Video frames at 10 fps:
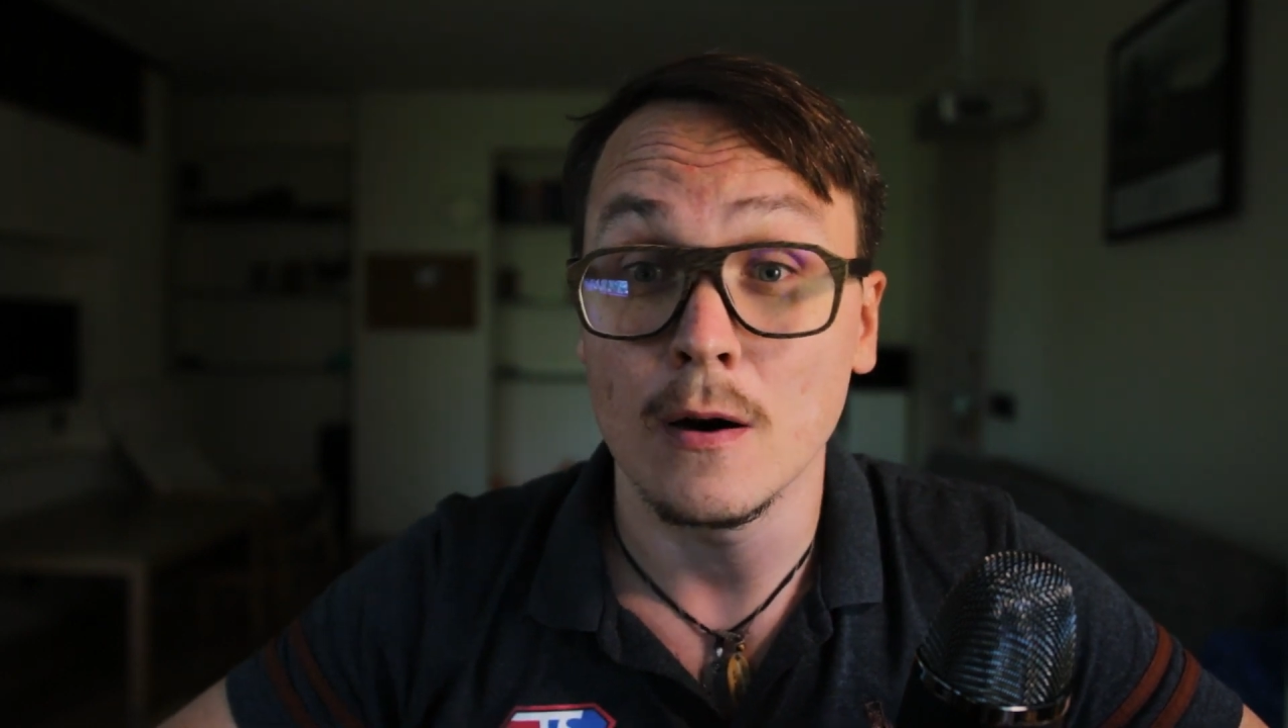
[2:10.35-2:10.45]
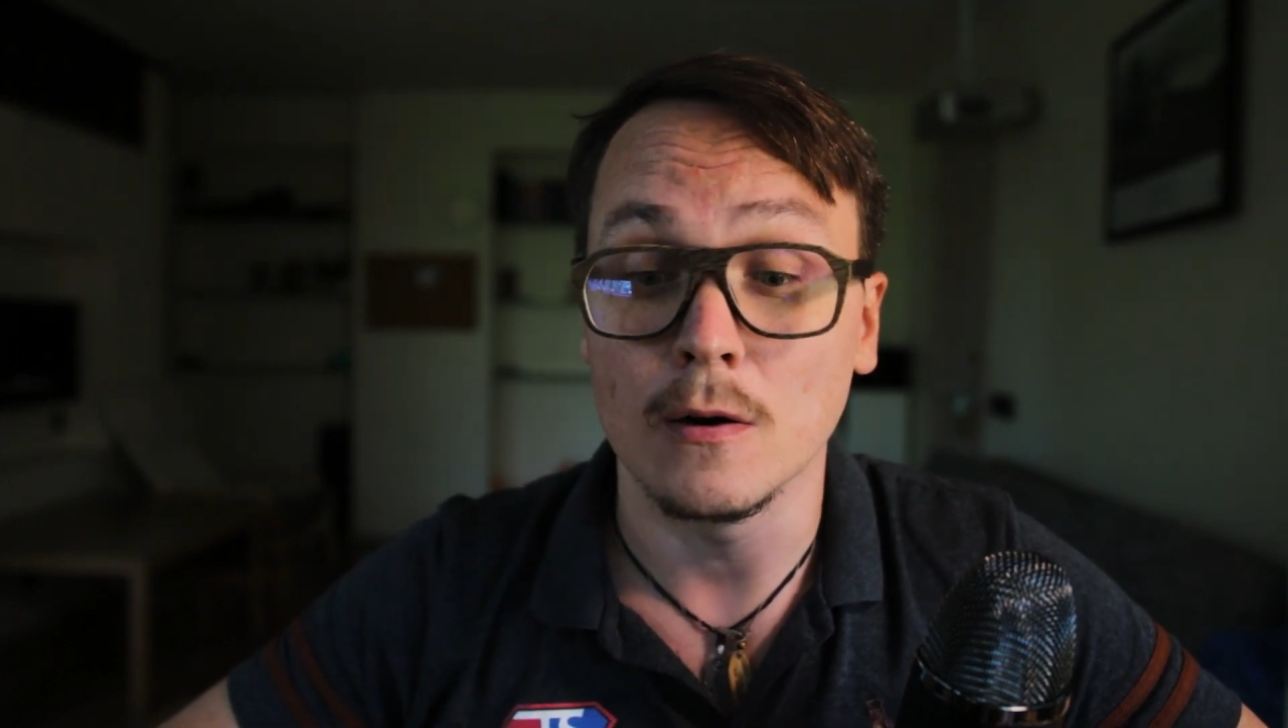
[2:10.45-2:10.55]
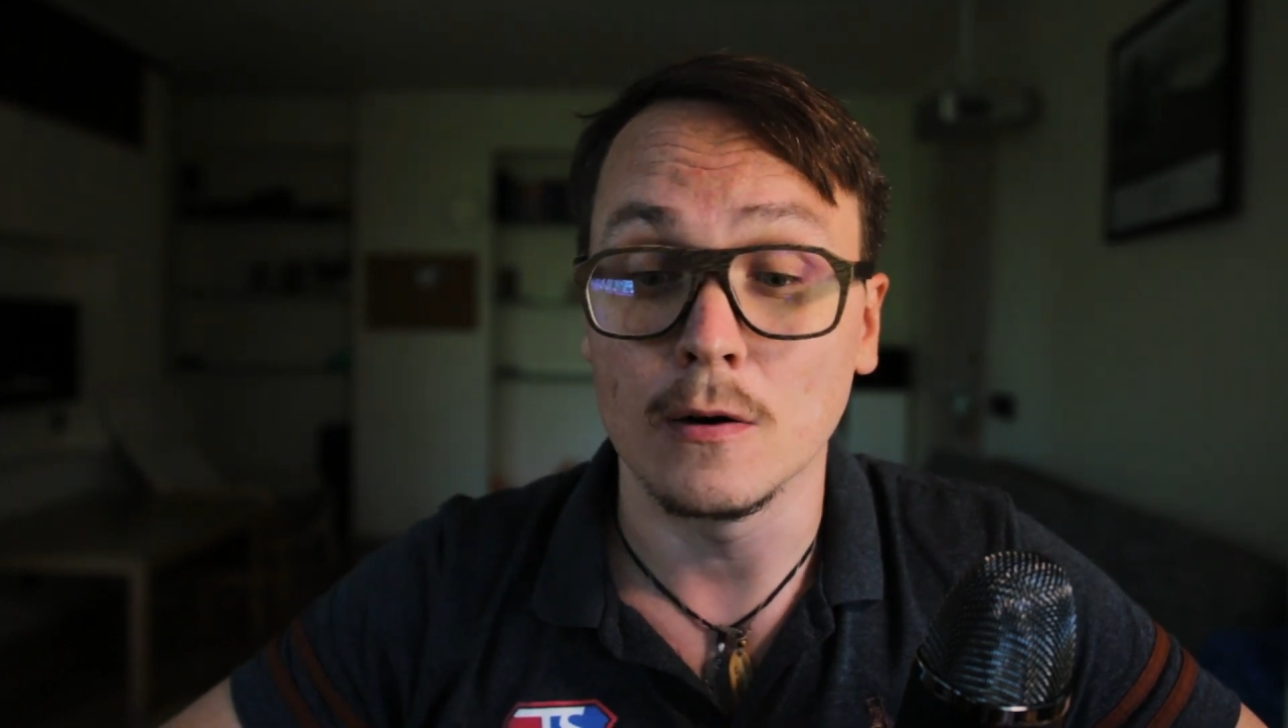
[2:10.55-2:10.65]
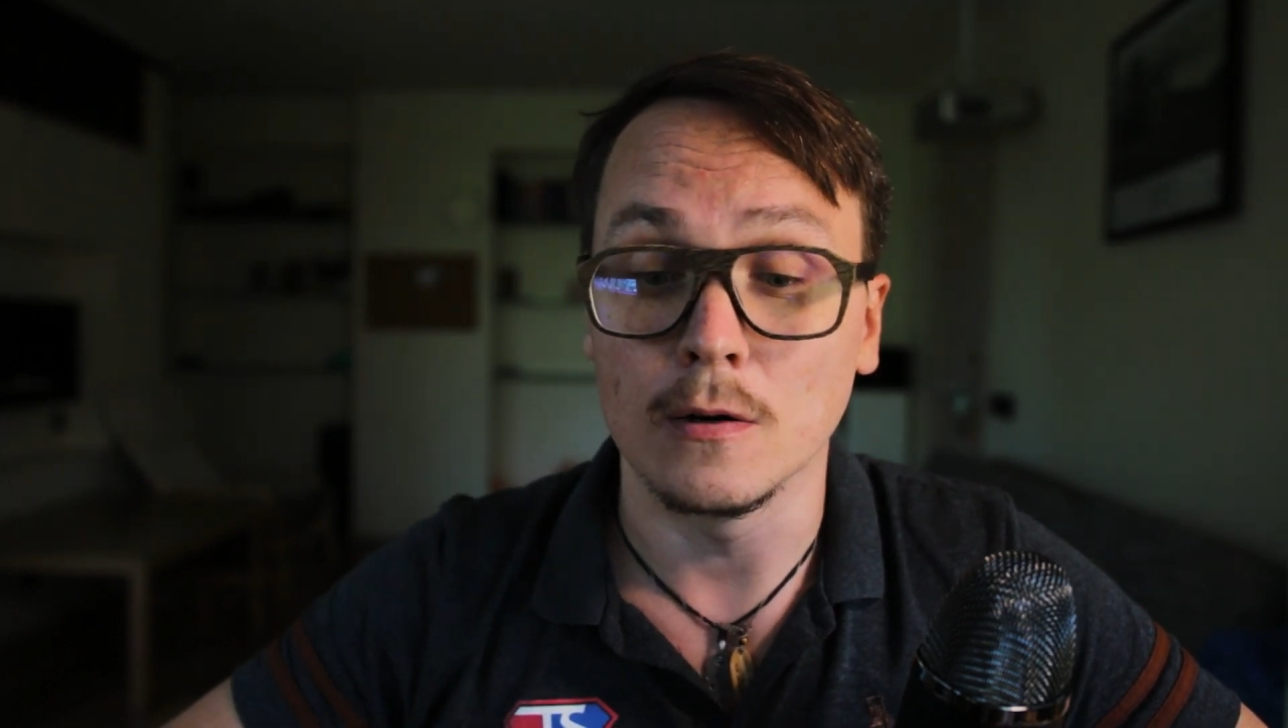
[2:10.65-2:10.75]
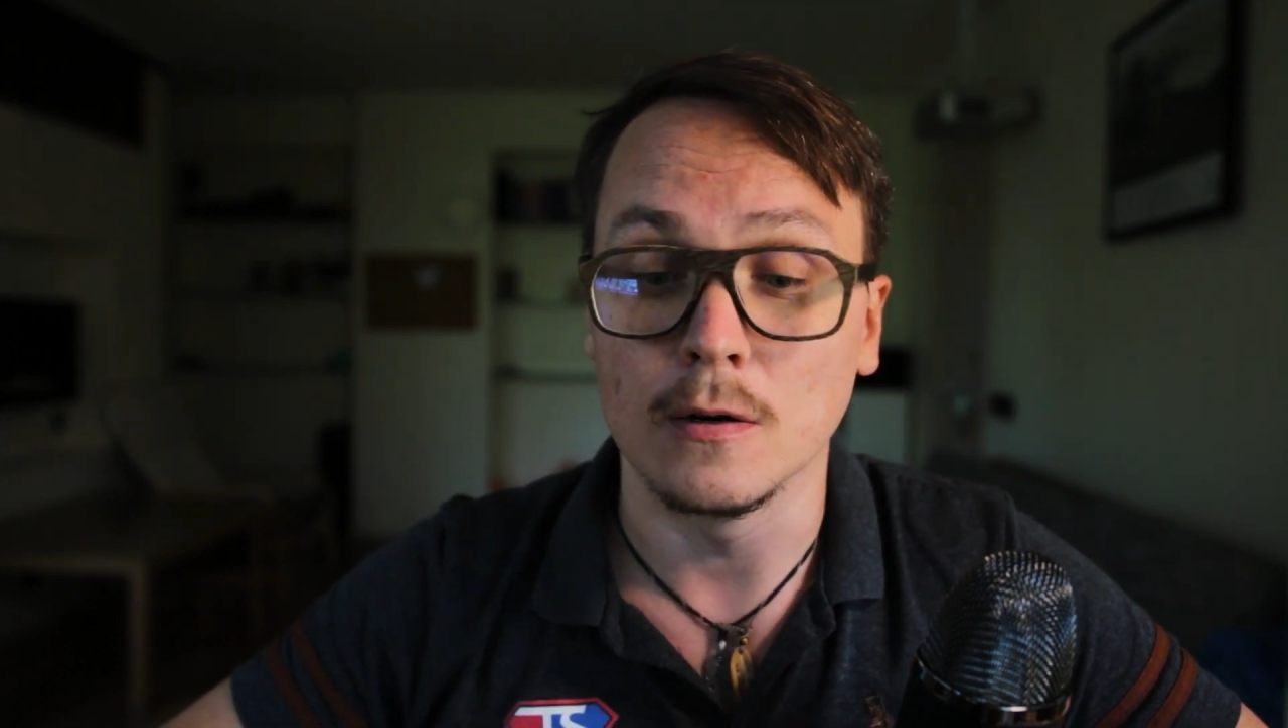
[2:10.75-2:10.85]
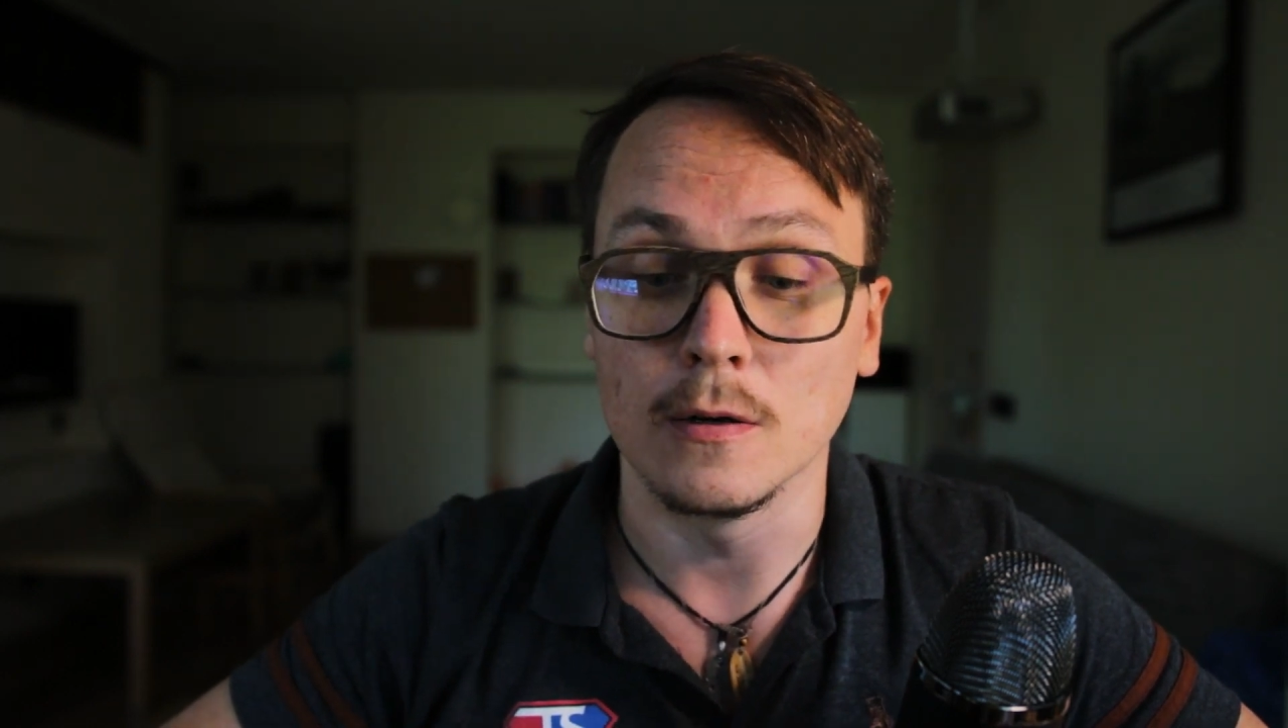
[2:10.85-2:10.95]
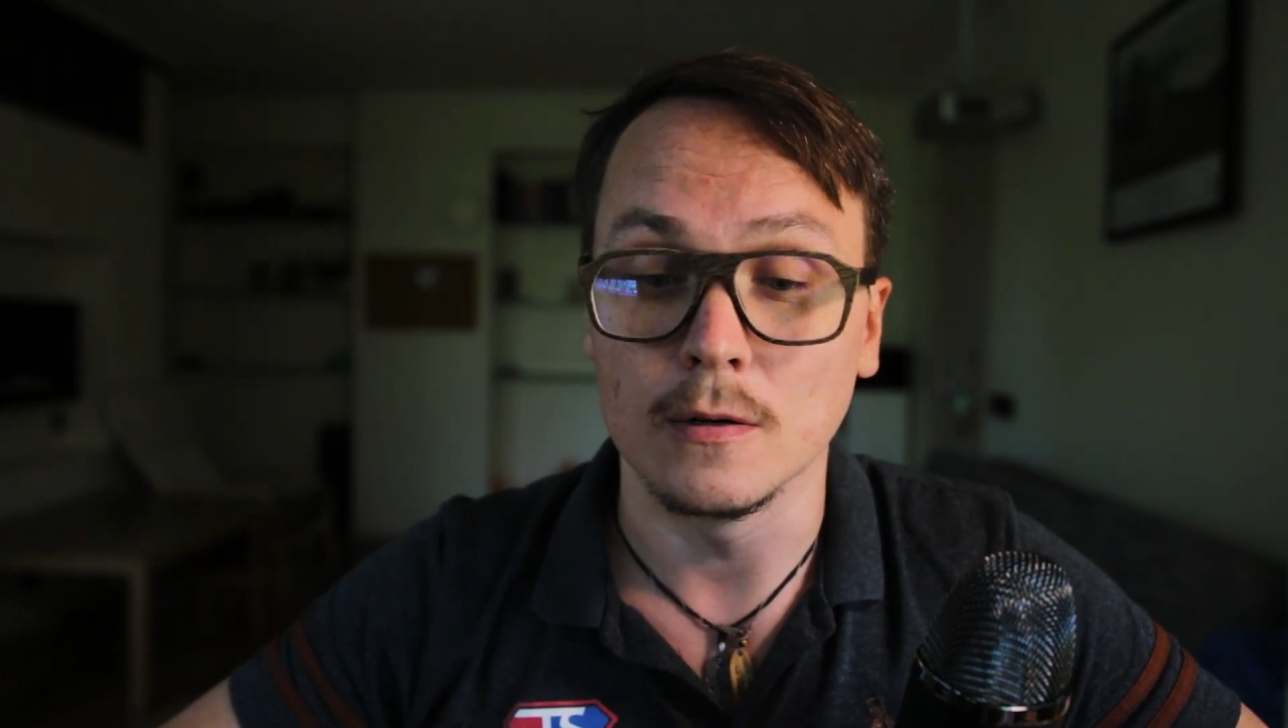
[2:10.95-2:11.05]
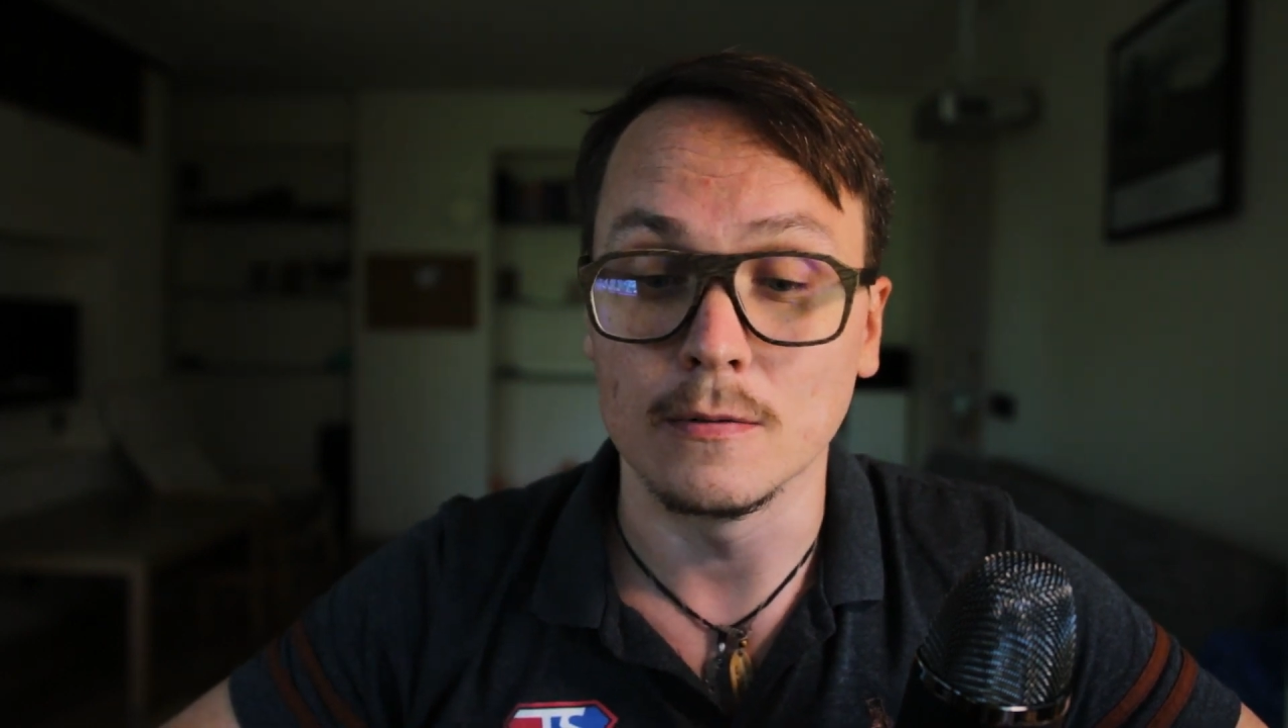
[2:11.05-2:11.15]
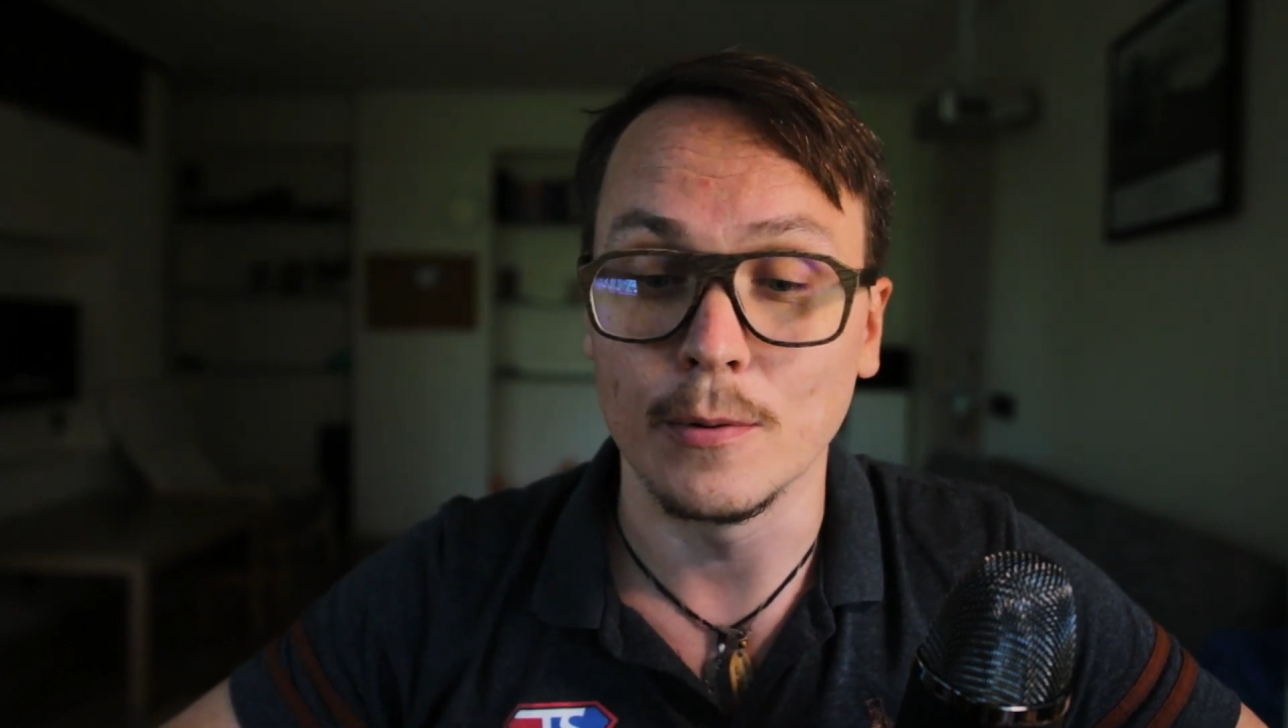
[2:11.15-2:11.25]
or